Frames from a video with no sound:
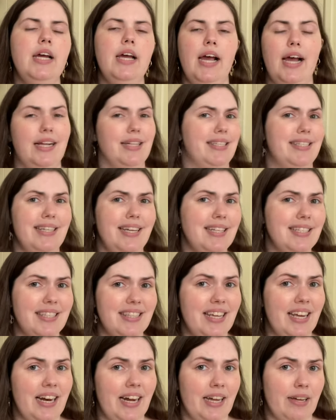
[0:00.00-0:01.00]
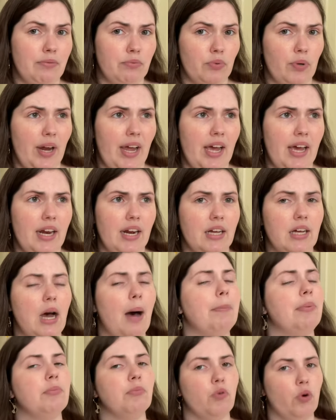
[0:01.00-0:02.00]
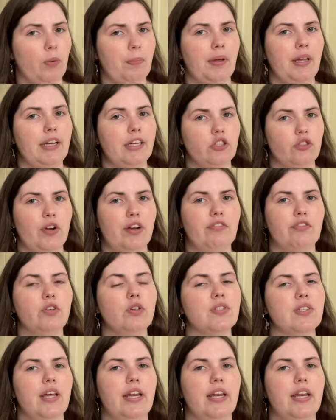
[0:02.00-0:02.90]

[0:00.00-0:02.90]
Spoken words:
And since then I have read a couple more Penny Dreadfuls,